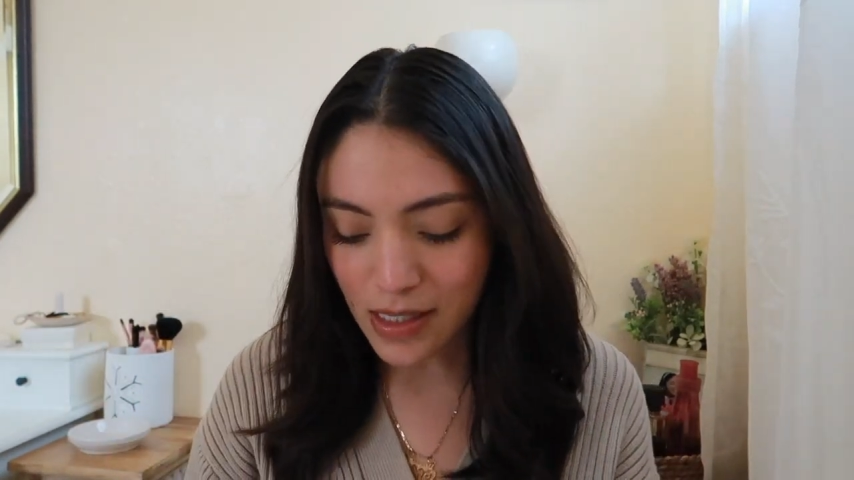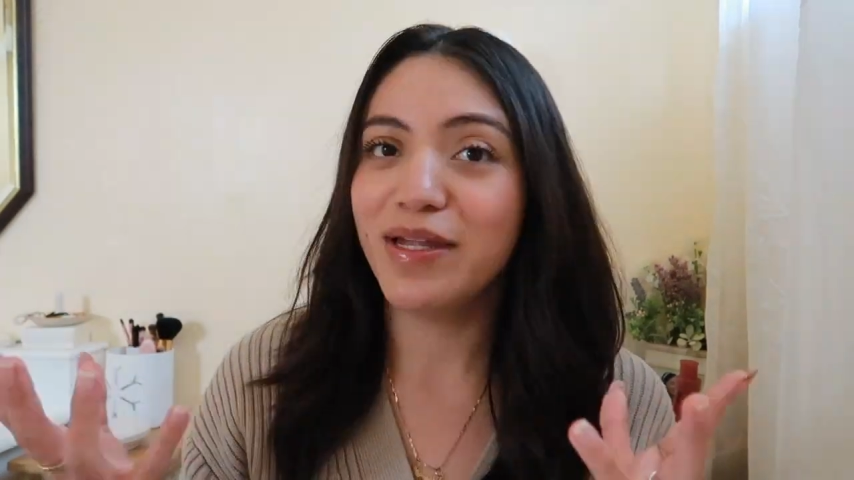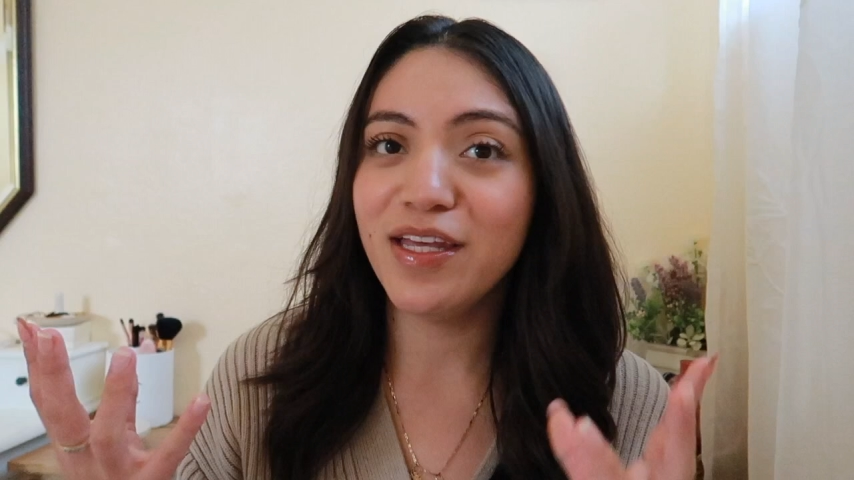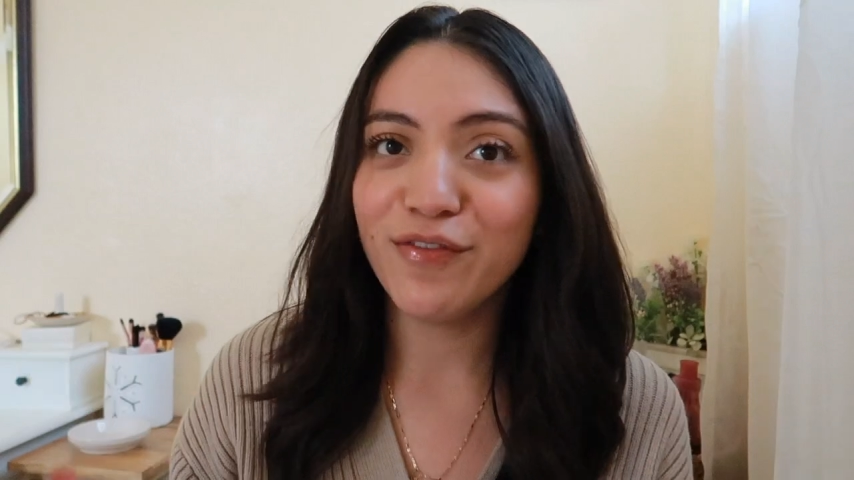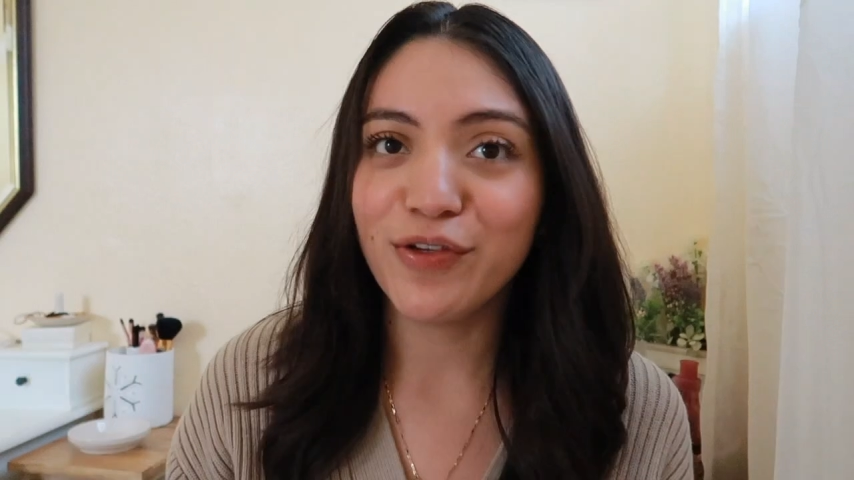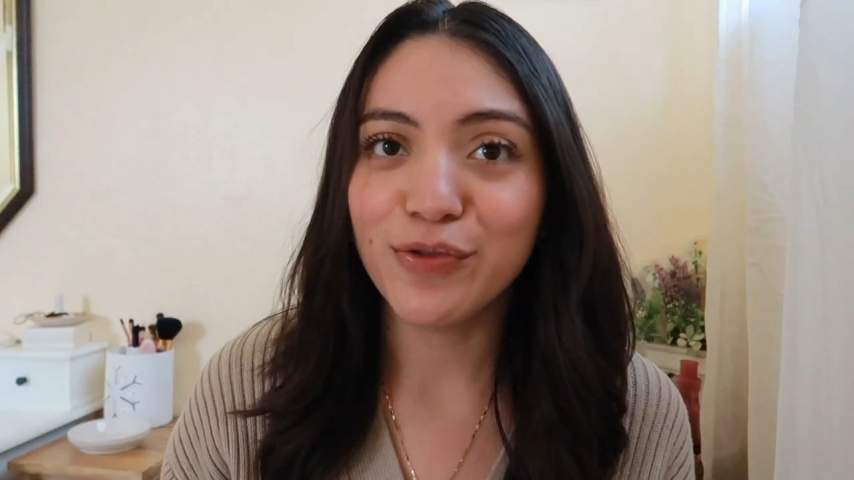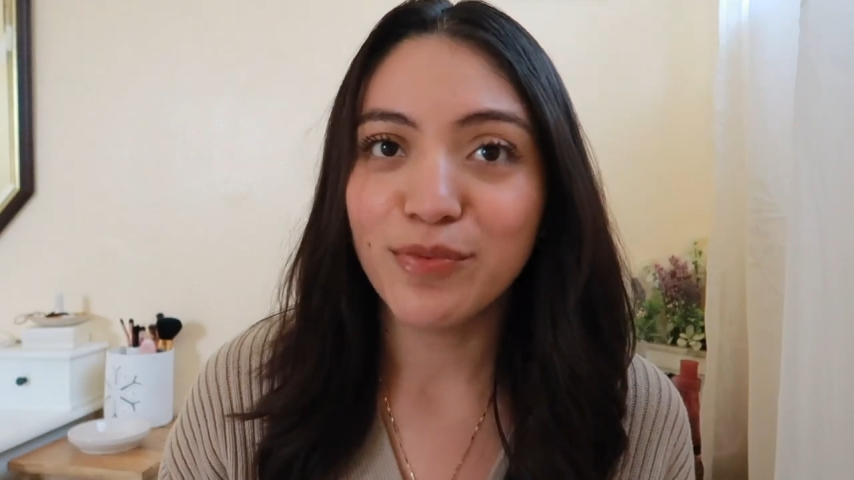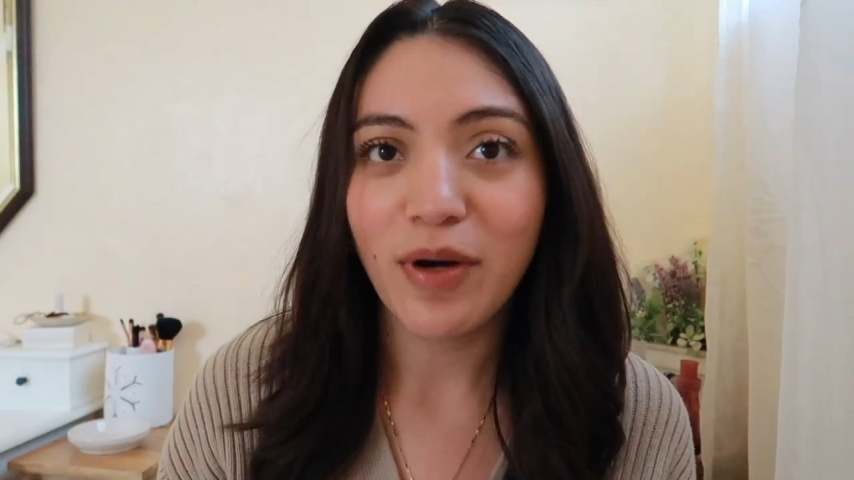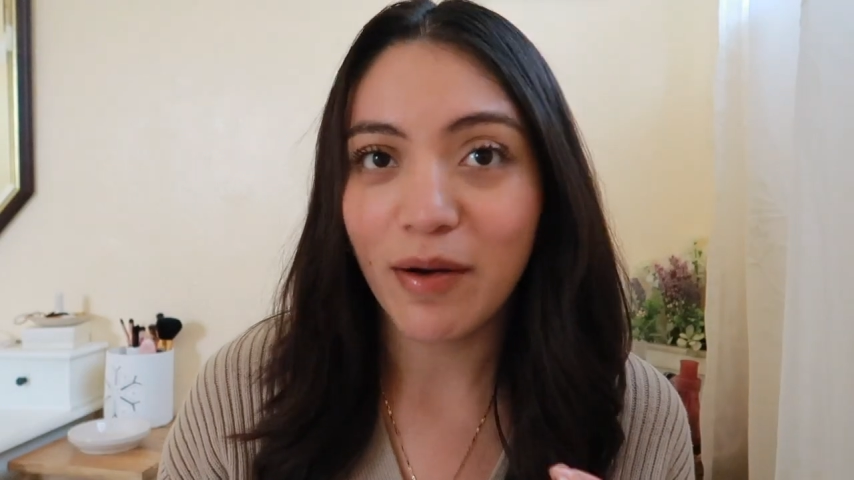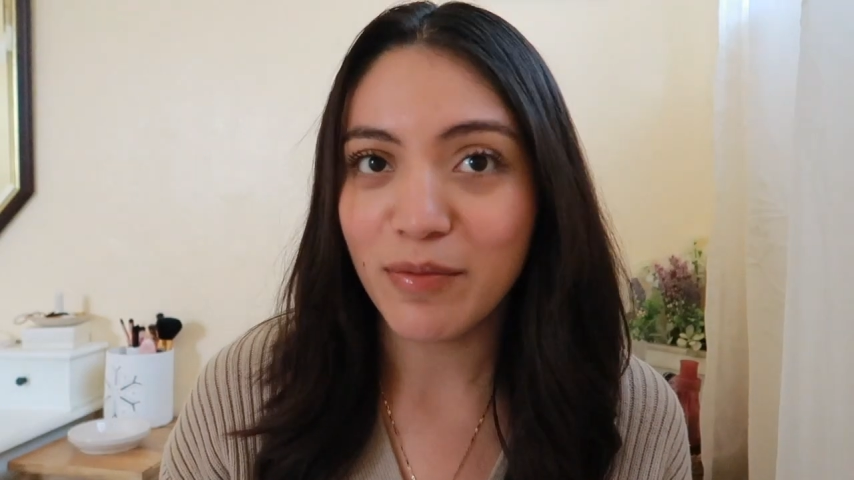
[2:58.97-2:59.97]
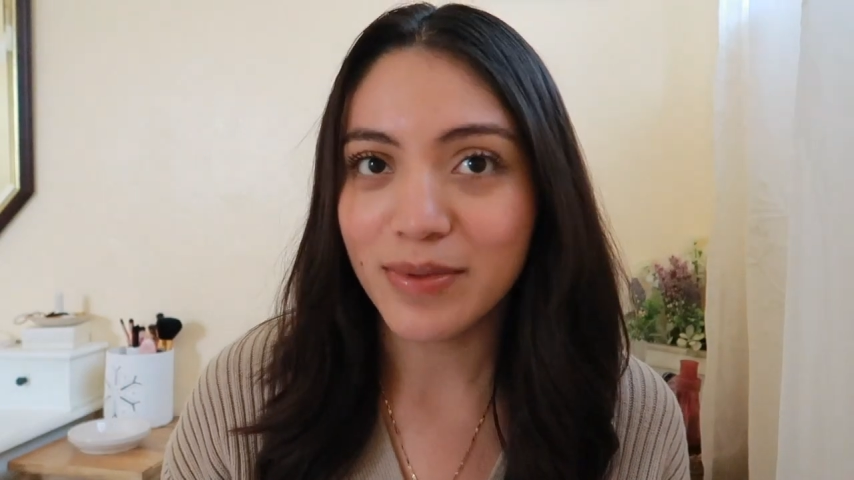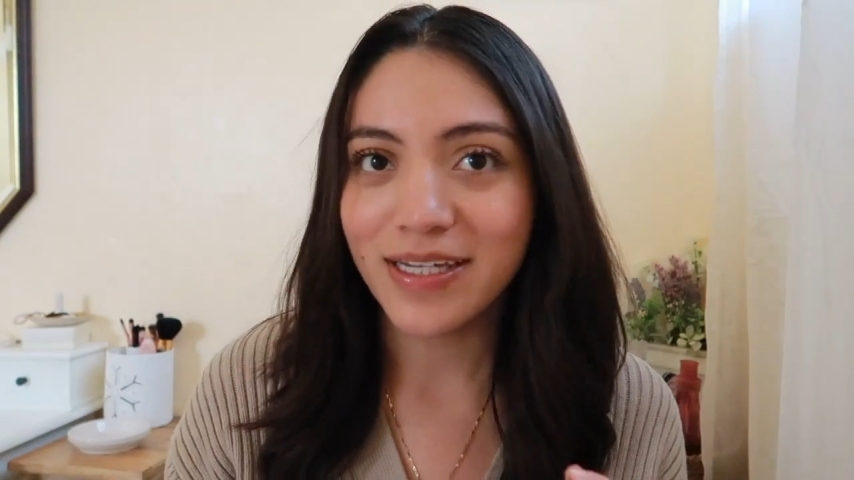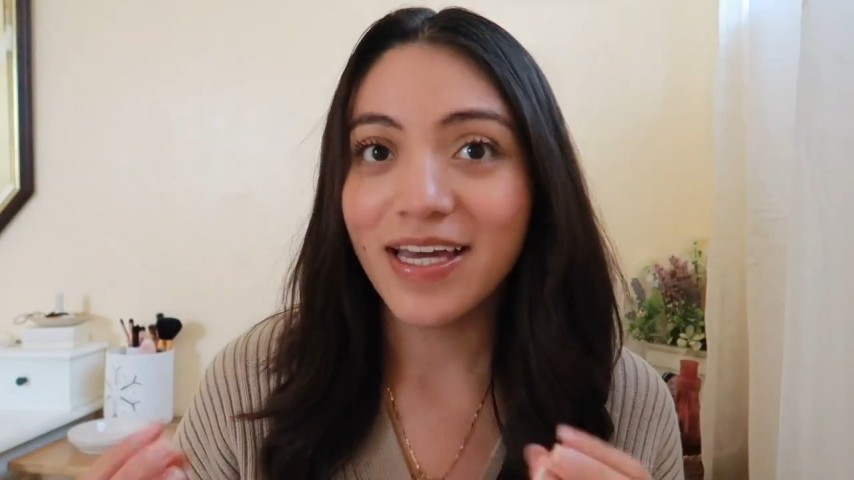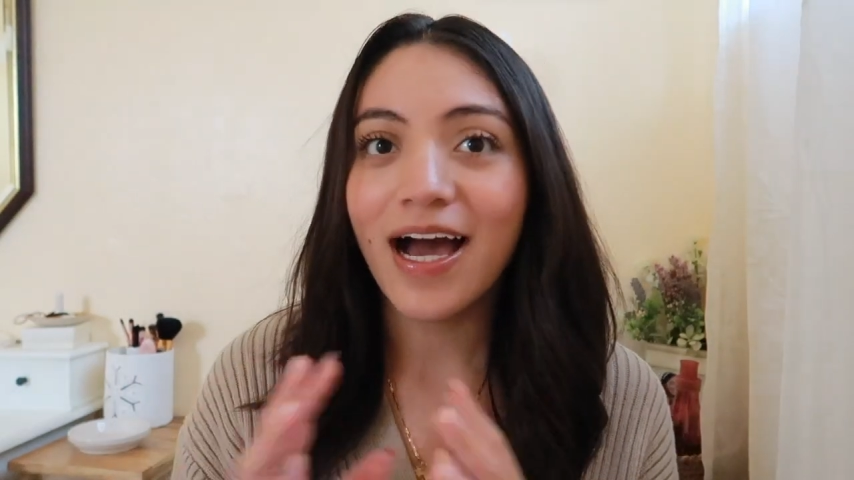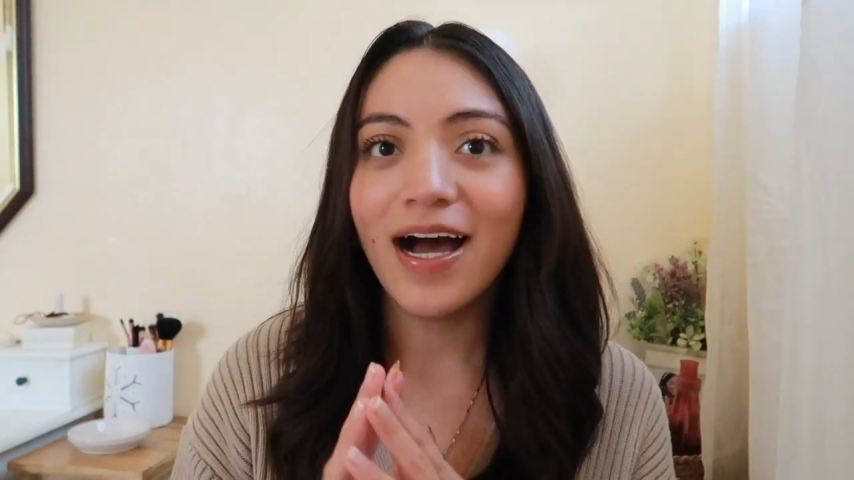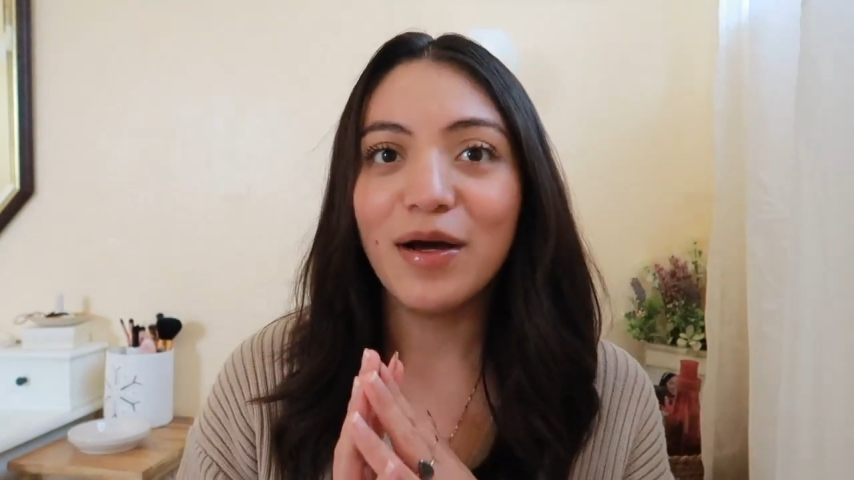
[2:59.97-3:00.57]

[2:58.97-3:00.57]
Many of you probably,